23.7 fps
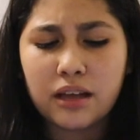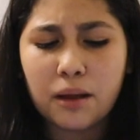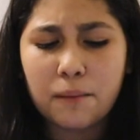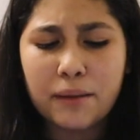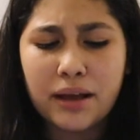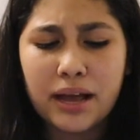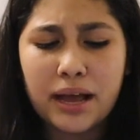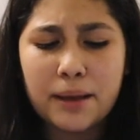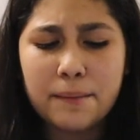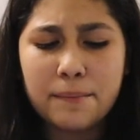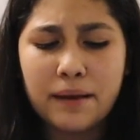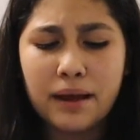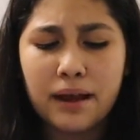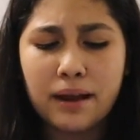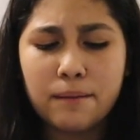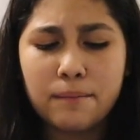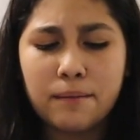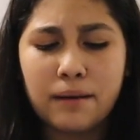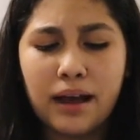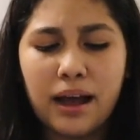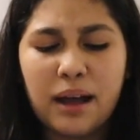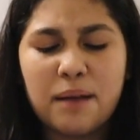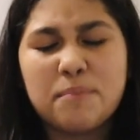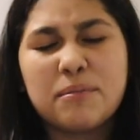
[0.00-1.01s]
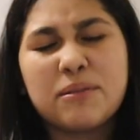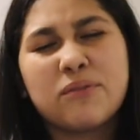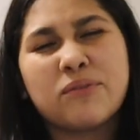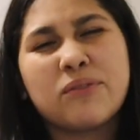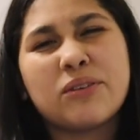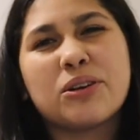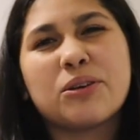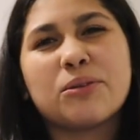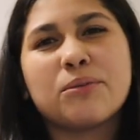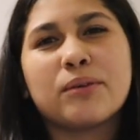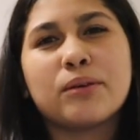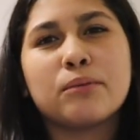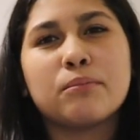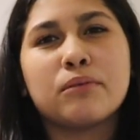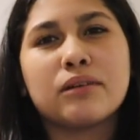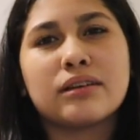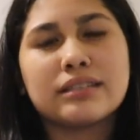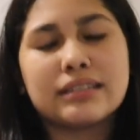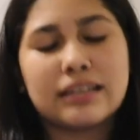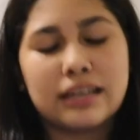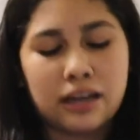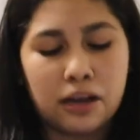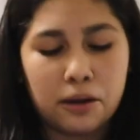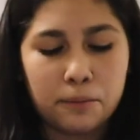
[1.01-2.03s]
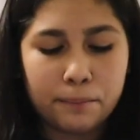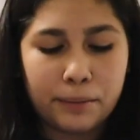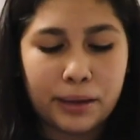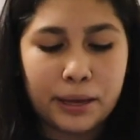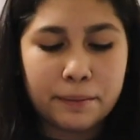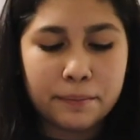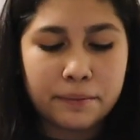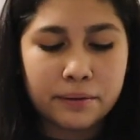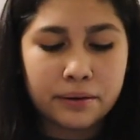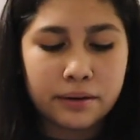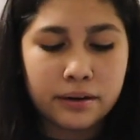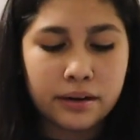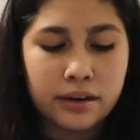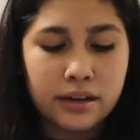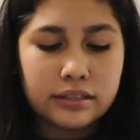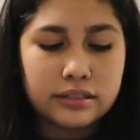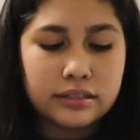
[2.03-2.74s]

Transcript: on my iPad, but I prefer to read books like on paper.